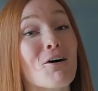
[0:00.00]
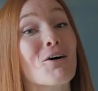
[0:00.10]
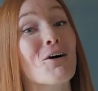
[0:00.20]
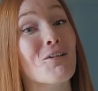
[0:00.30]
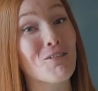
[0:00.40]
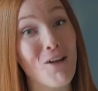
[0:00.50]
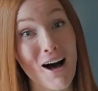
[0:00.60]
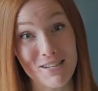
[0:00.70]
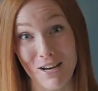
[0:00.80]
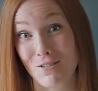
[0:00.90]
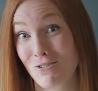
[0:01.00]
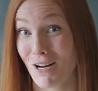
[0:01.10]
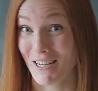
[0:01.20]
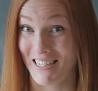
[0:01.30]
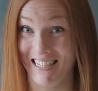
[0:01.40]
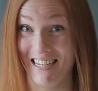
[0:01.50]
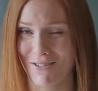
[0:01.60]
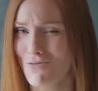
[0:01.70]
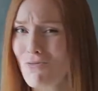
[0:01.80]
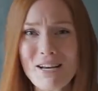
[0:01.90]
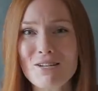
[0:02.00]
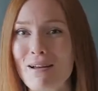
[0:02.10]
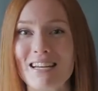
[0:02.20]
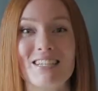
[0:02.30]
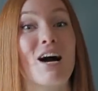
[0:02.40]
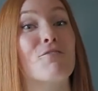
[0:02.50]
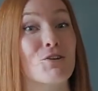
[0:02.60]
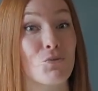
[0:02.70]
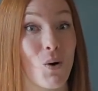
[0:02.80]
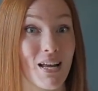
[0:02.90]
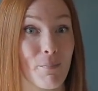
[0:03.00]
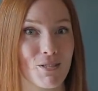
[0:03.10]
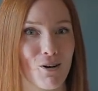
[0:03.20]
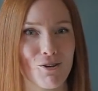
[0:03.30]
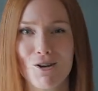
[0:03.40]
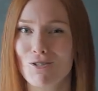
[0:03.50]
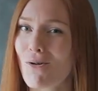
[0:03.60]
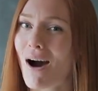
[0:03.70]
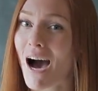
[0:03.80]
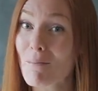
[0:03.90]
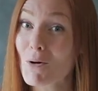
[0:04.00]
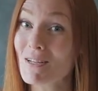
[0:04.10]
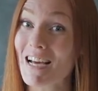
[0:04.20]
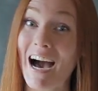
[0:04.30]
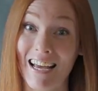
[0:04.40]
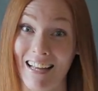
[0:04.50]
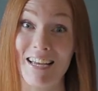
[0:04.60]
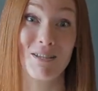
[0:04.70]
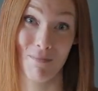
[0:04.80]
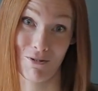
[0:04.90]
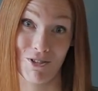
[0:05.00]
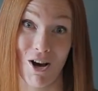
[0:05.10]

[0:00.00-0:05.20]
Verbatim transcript: are a lot of zoonotic diseases, way too many to cover in one episode, so I'm going to highlight the most